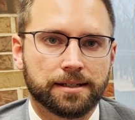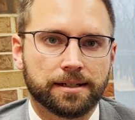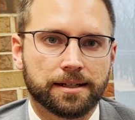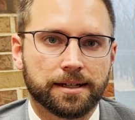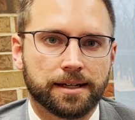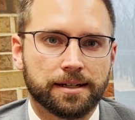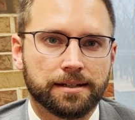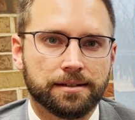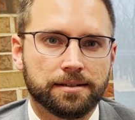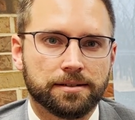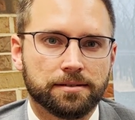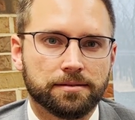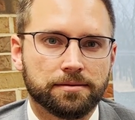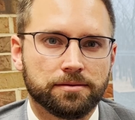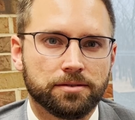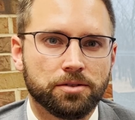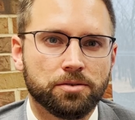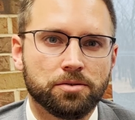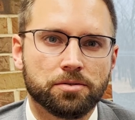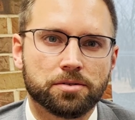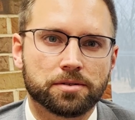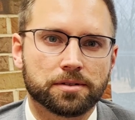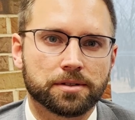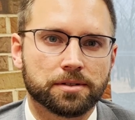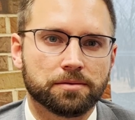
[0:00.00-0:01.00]
And
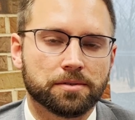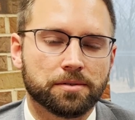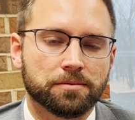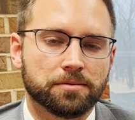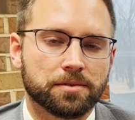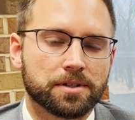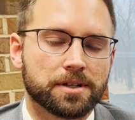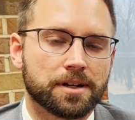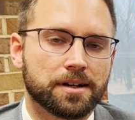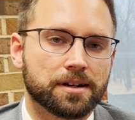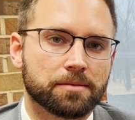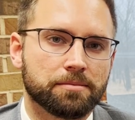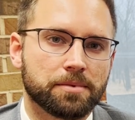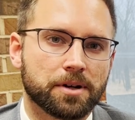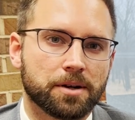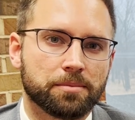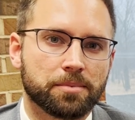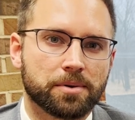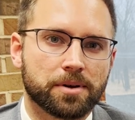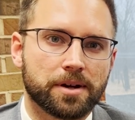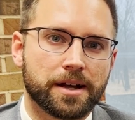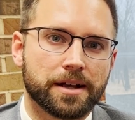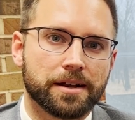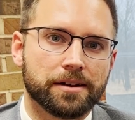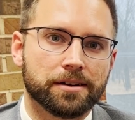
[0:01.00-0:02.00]
usually when we talk about
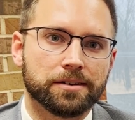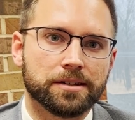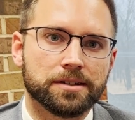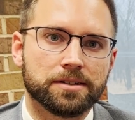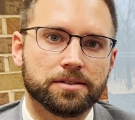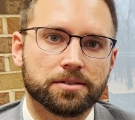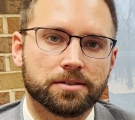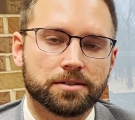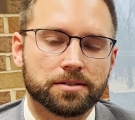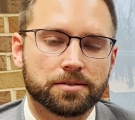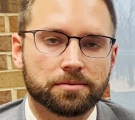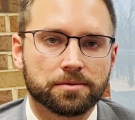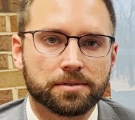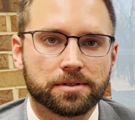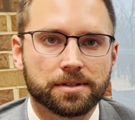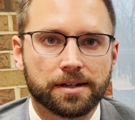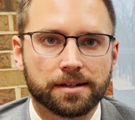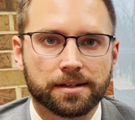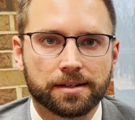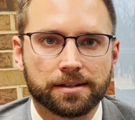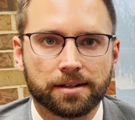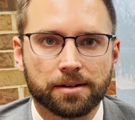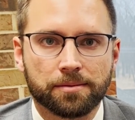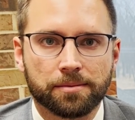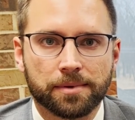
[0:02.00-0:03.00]
prior injuries, we're
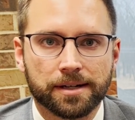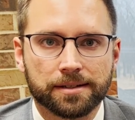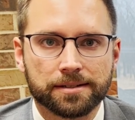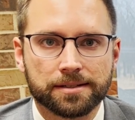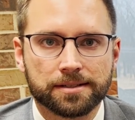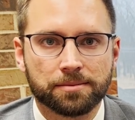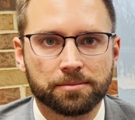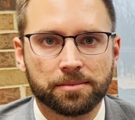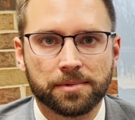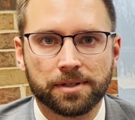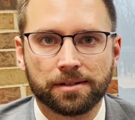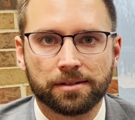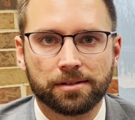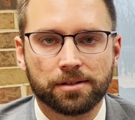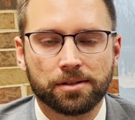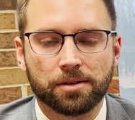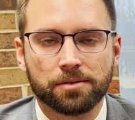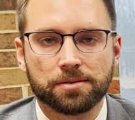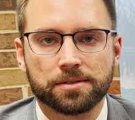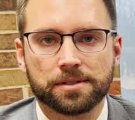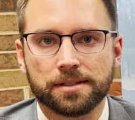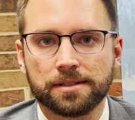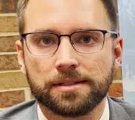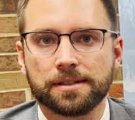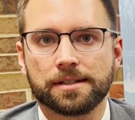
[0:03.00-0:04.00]
talking about something
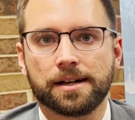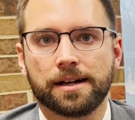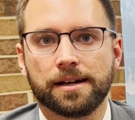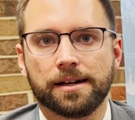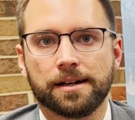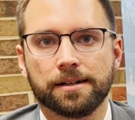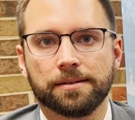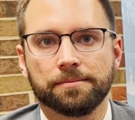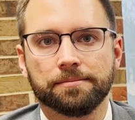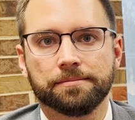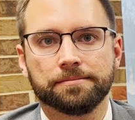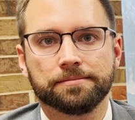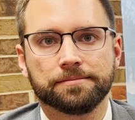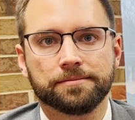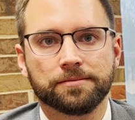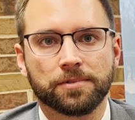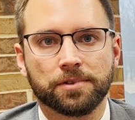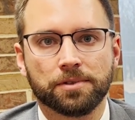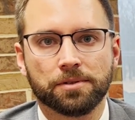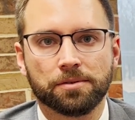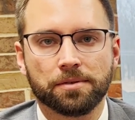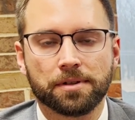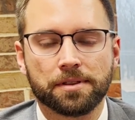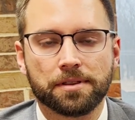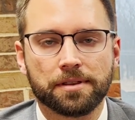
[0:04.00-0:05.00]
close in time,
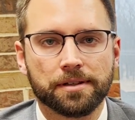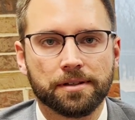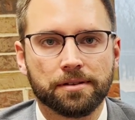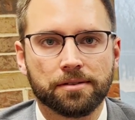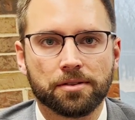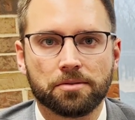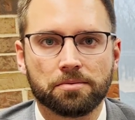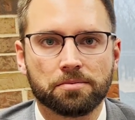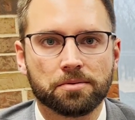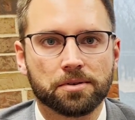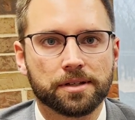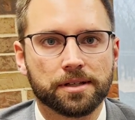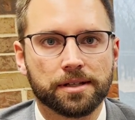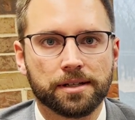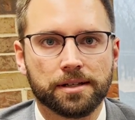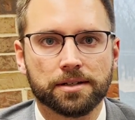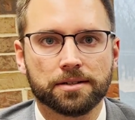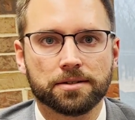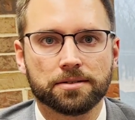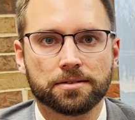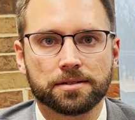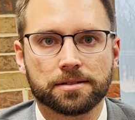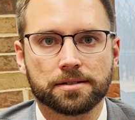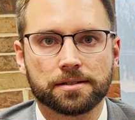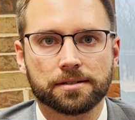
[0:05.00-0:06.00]
within 3
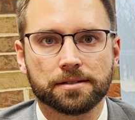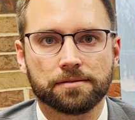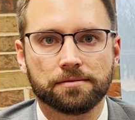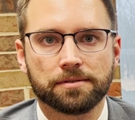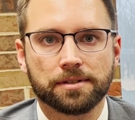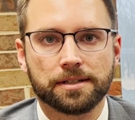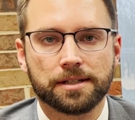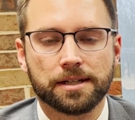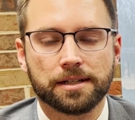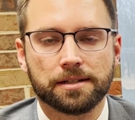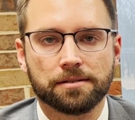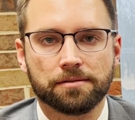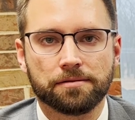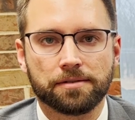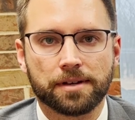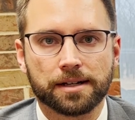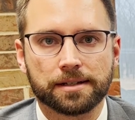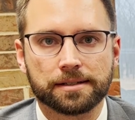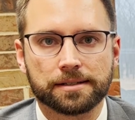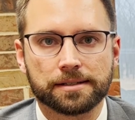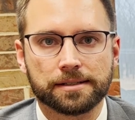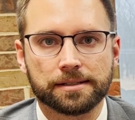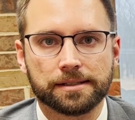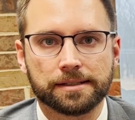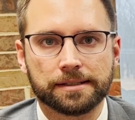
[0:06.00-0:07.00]
years of the date of
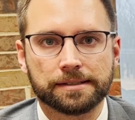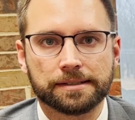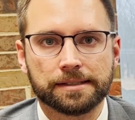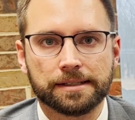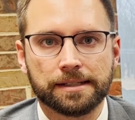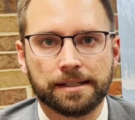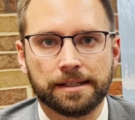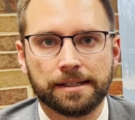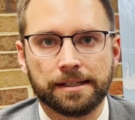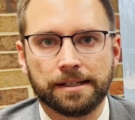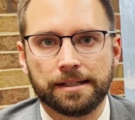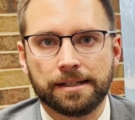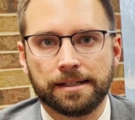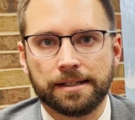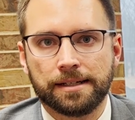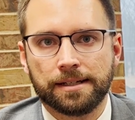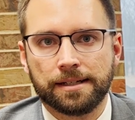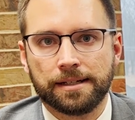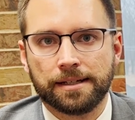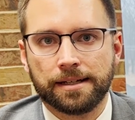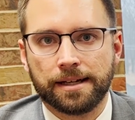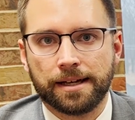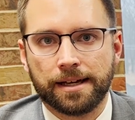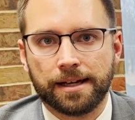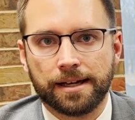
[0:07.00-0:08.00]
vaccine.
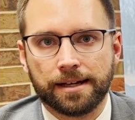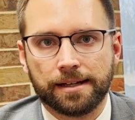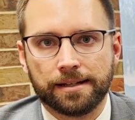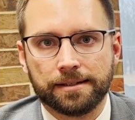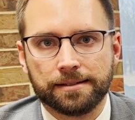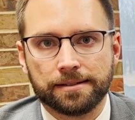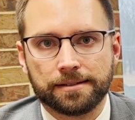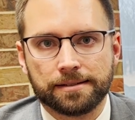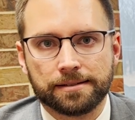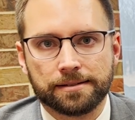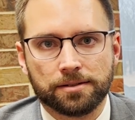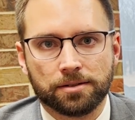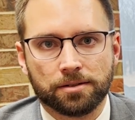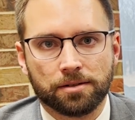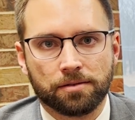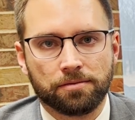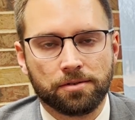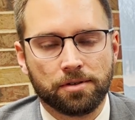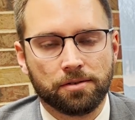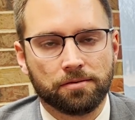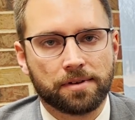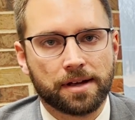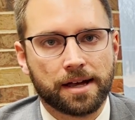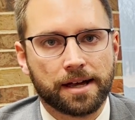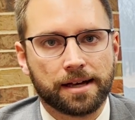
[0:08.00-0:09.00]
And if
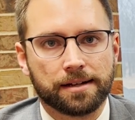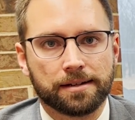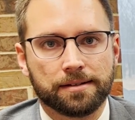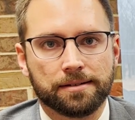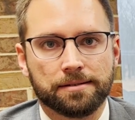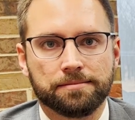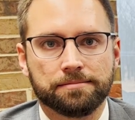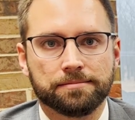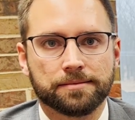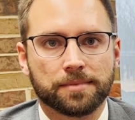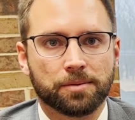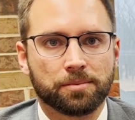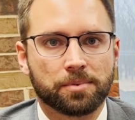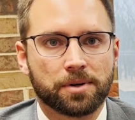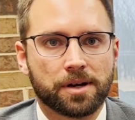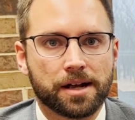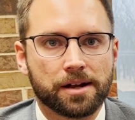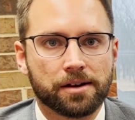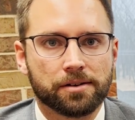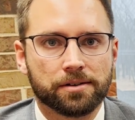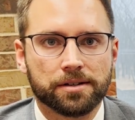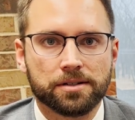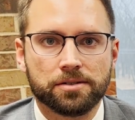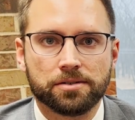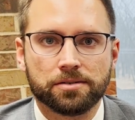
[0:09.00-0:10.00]
you've had a
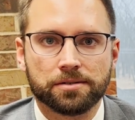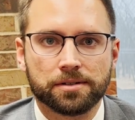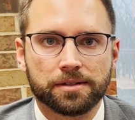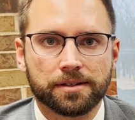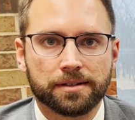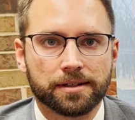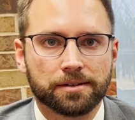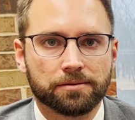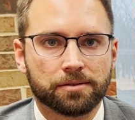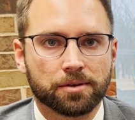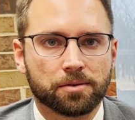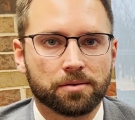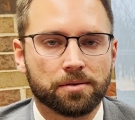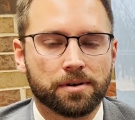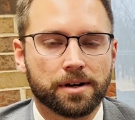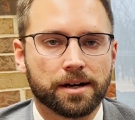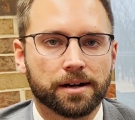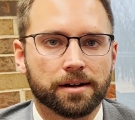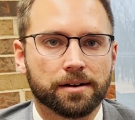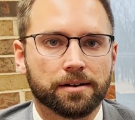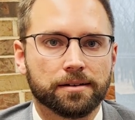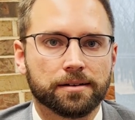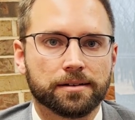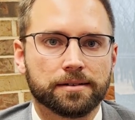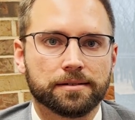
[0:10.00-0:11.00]
prior injury that
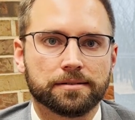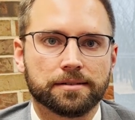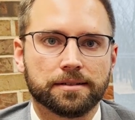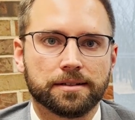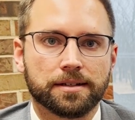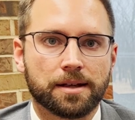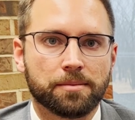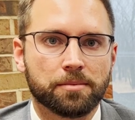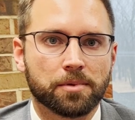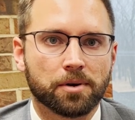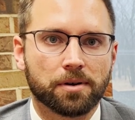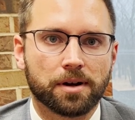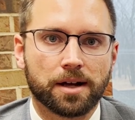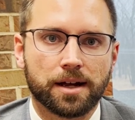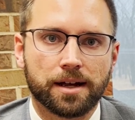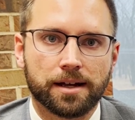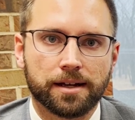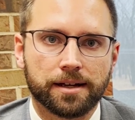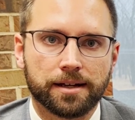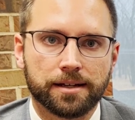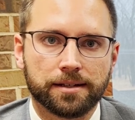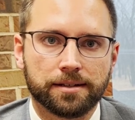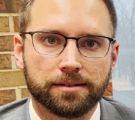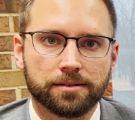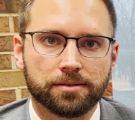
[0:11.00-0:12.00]
required an
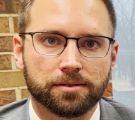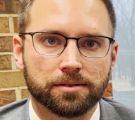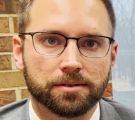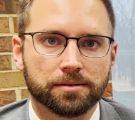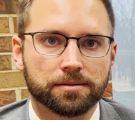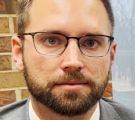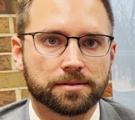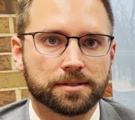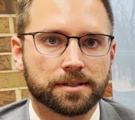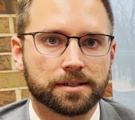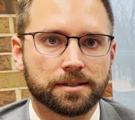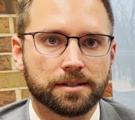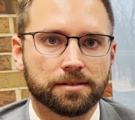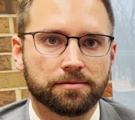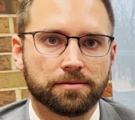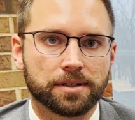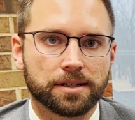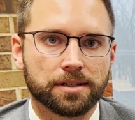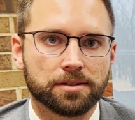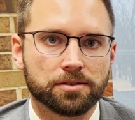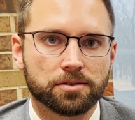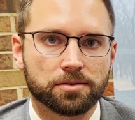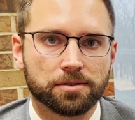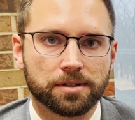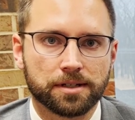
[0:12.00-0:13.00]
MRI or
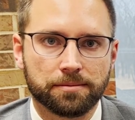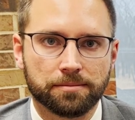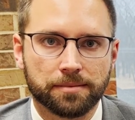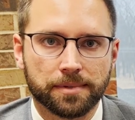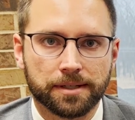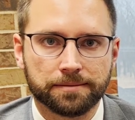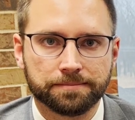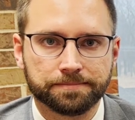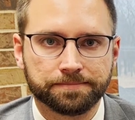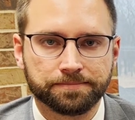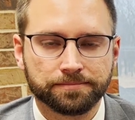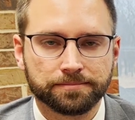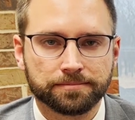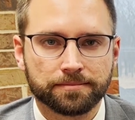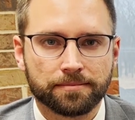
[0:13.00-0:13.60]
significant treatment,